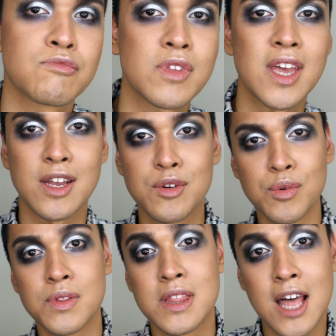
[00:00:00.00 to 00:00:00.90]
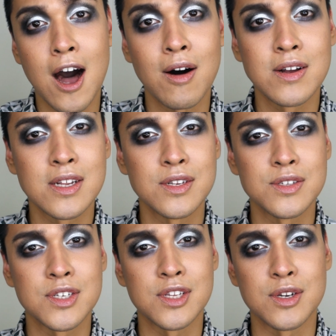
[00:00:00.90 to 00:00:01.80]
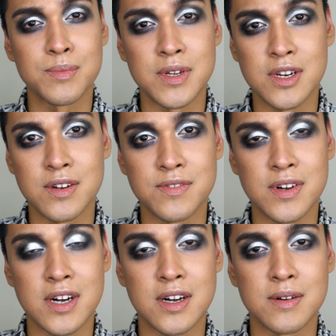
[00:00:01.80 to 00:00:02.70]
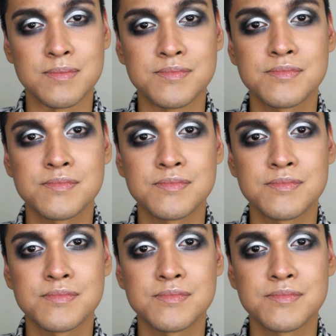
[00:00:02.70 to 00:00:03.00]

Okay, cool. Now I'm going to use a little bit of